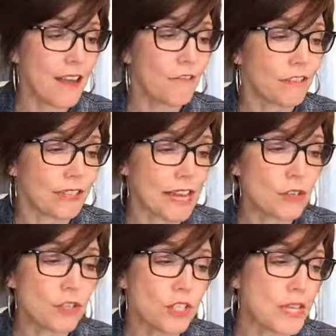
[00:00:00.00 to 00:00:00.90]

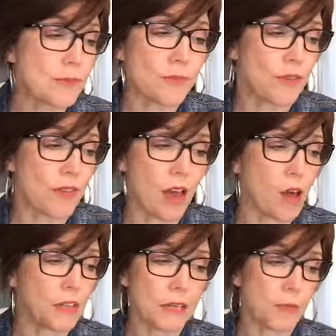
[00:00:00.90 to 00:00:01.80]
Relationships are the
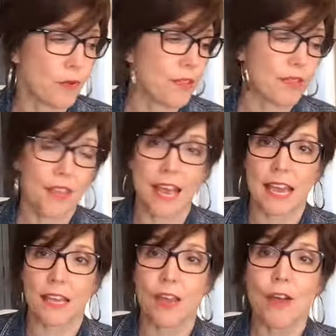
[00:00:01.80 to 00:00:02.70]
only important
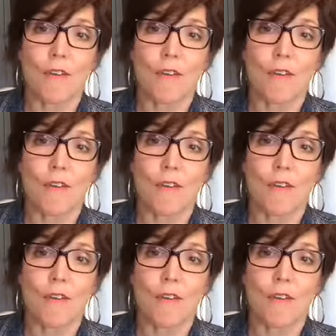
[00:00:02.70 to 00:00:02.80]
thing.